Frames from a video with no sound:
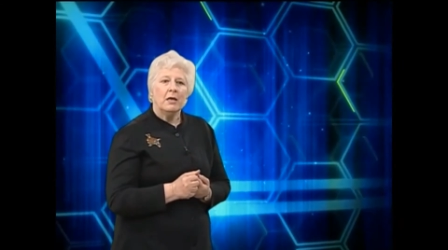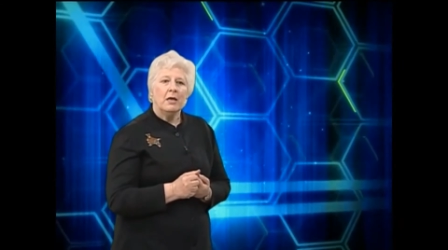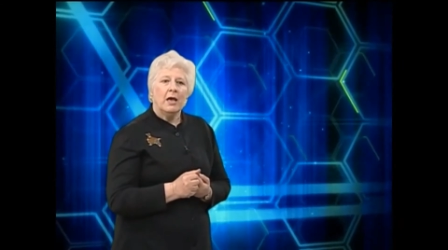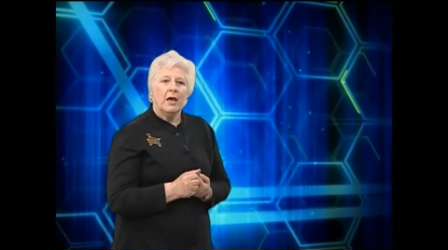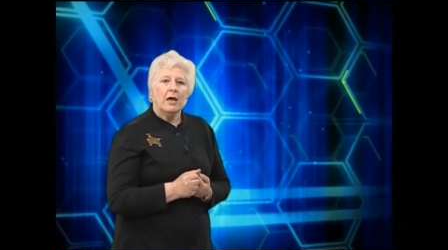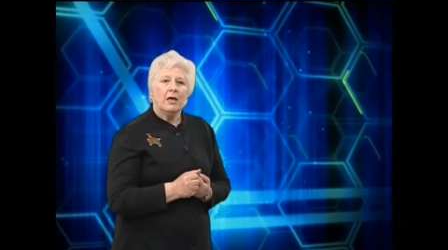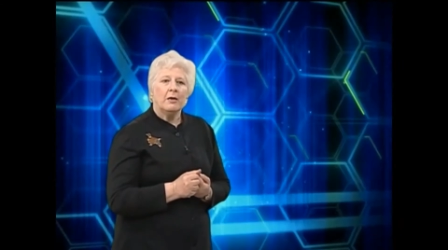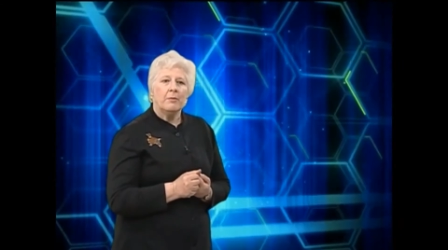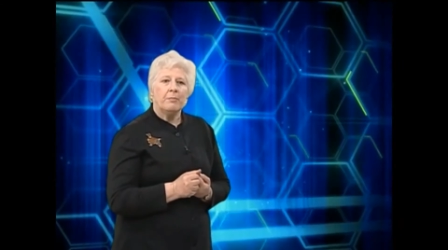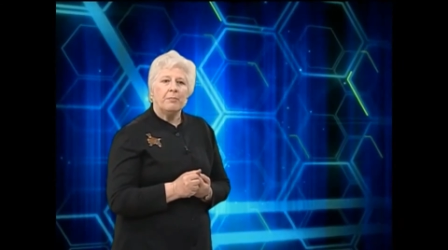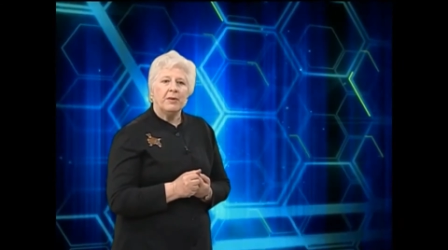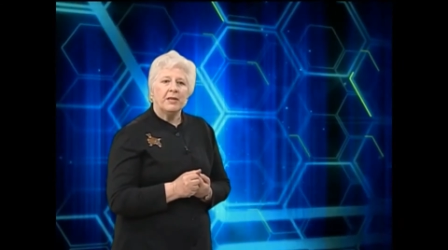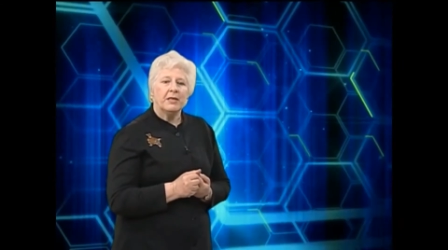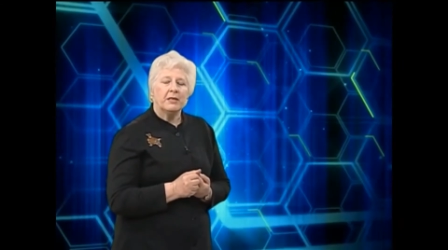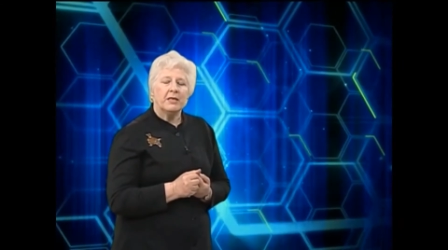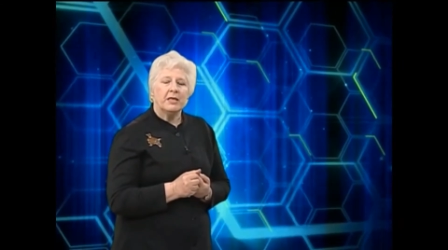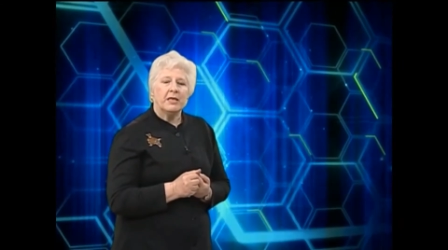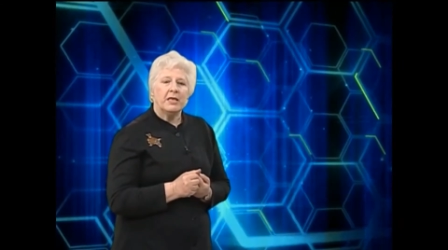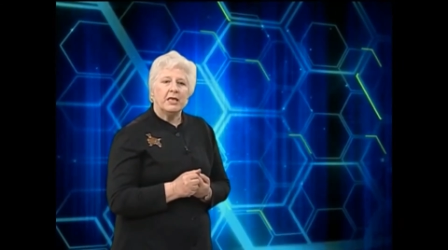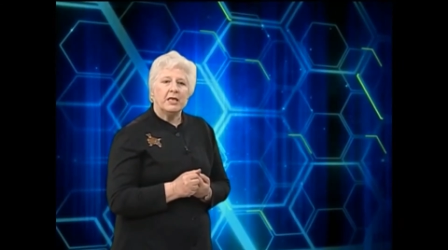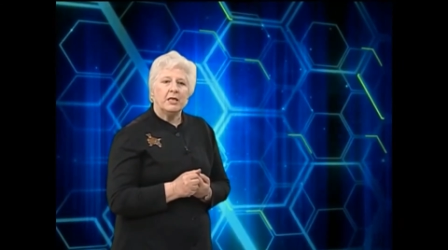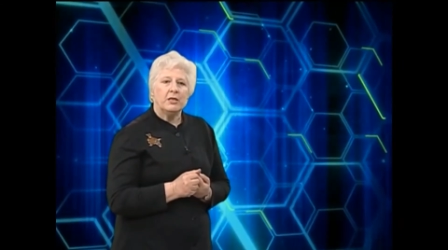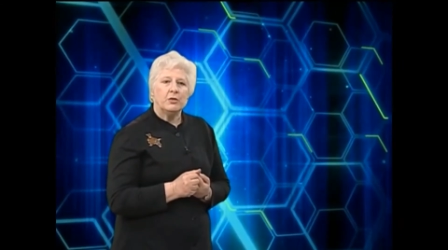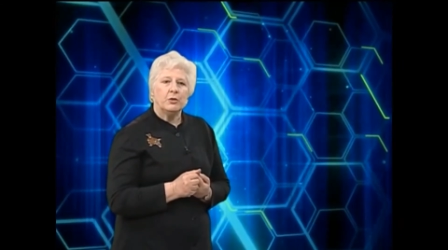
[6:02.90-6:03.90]
an
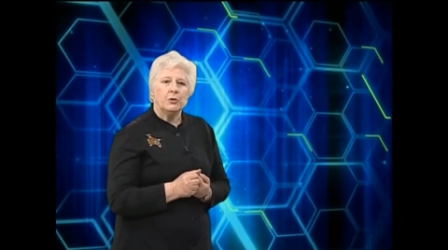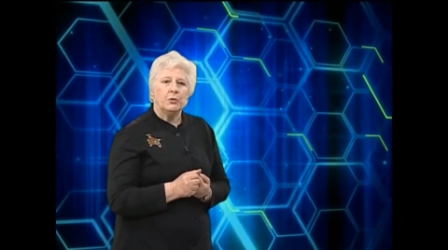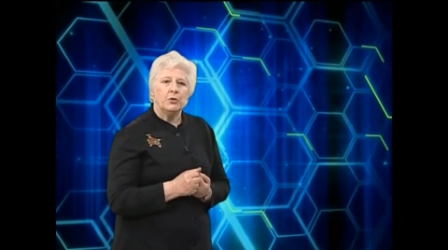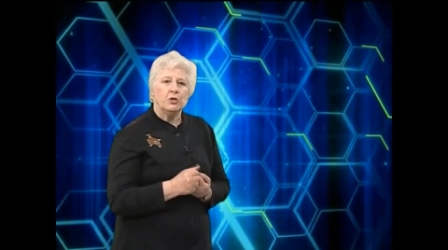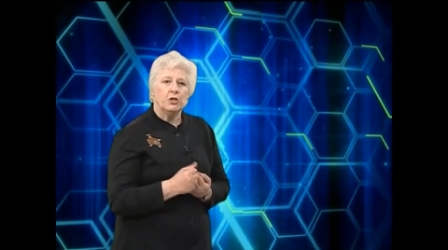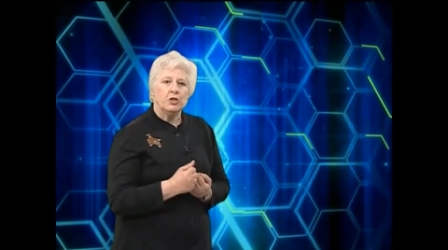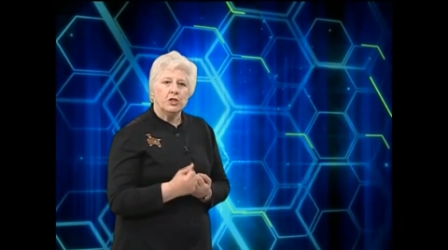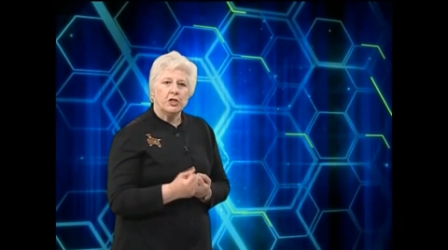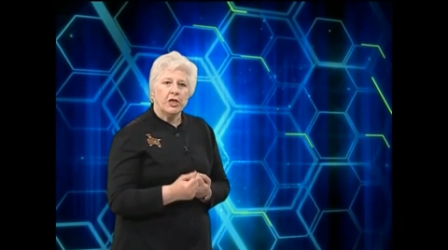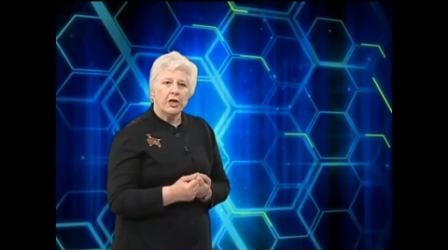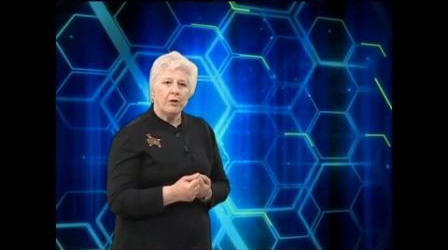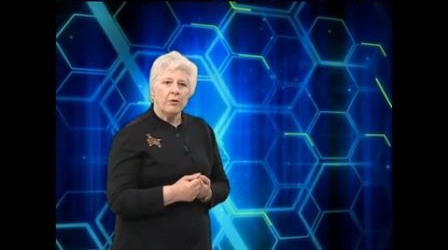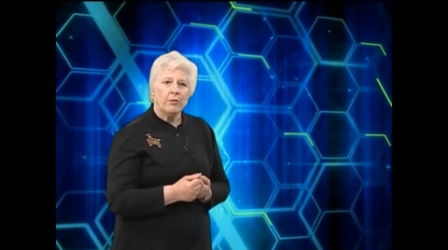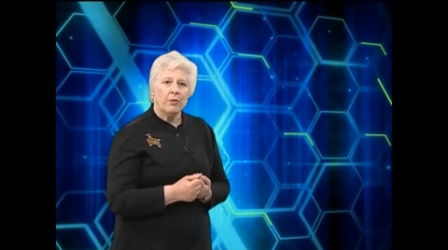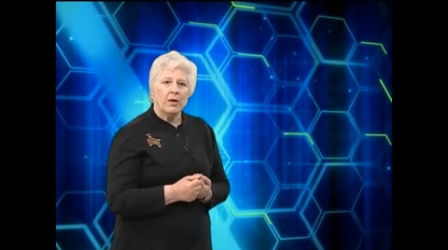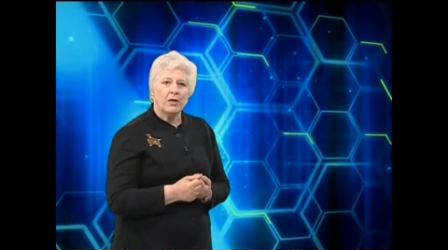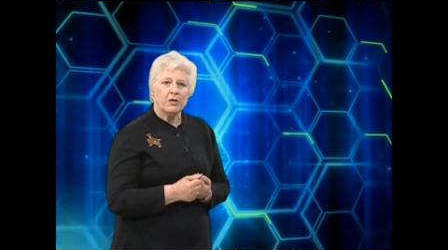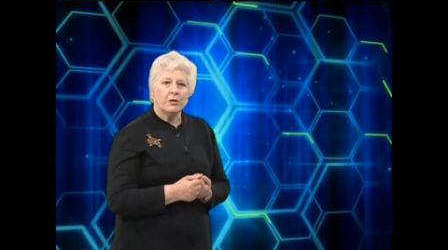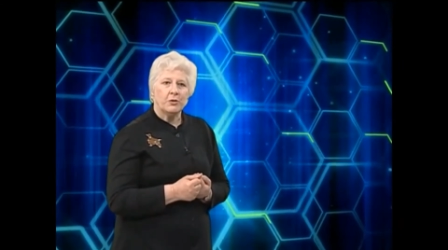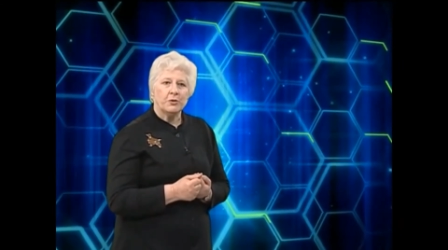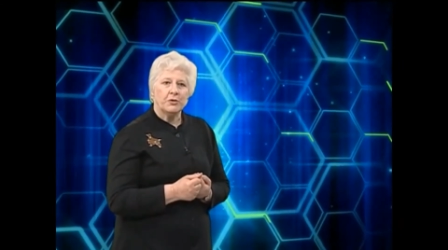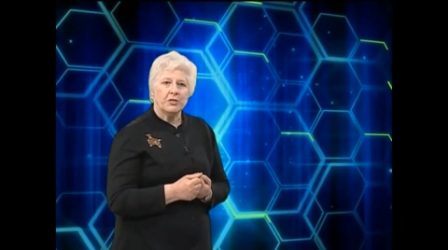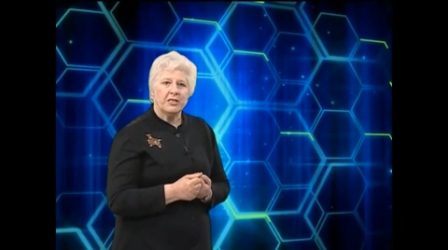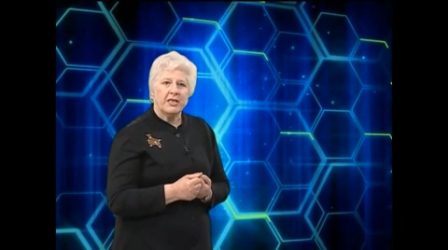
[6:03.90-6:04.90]
ability to share
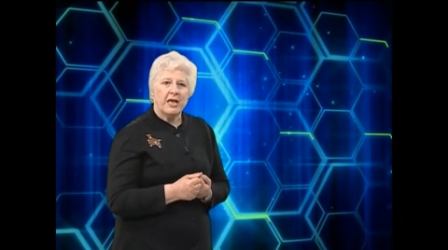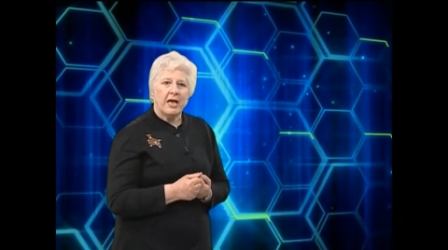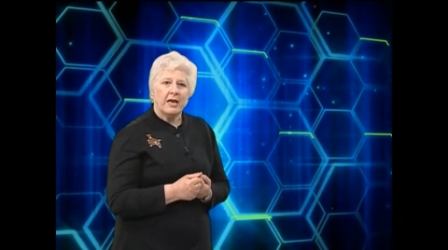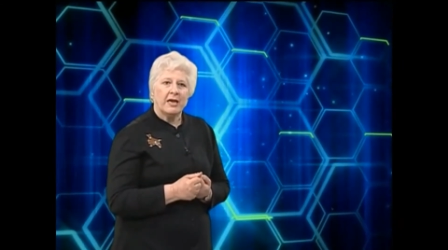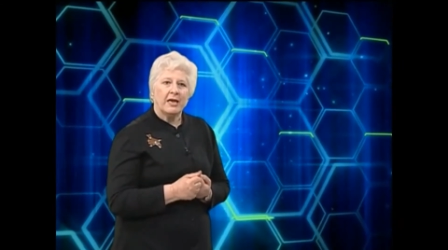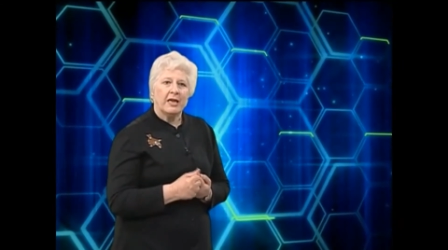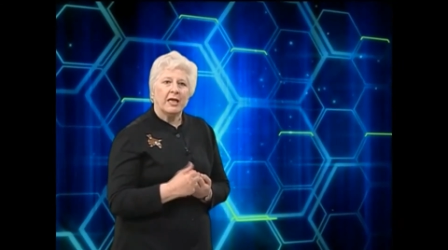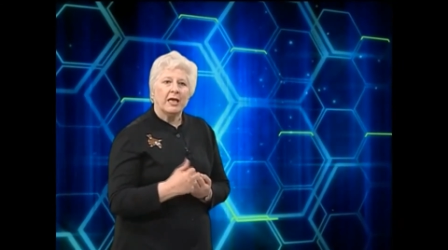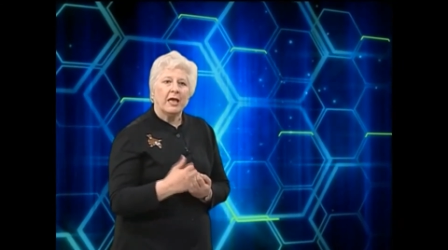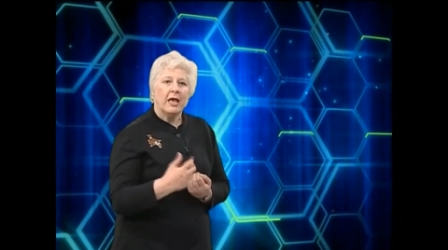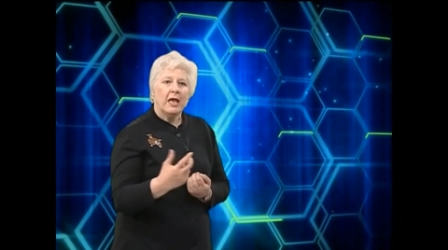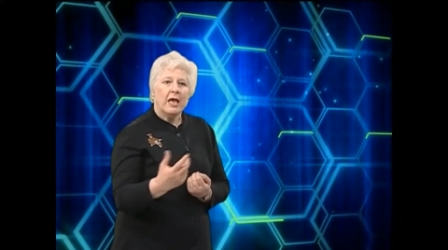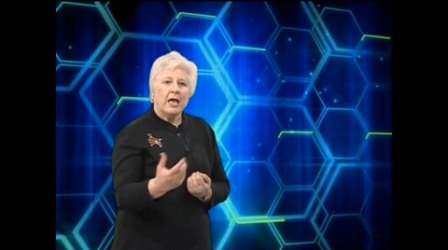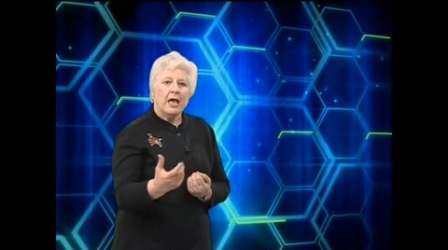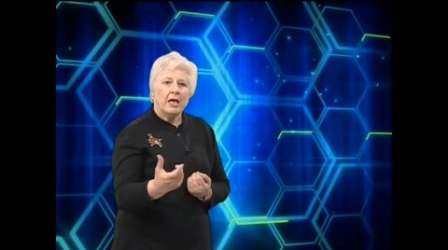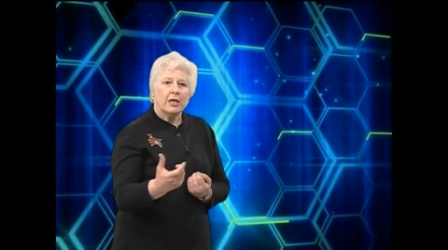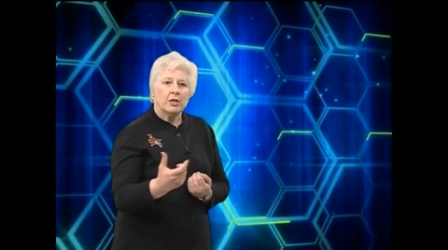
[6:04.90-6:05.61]
understanding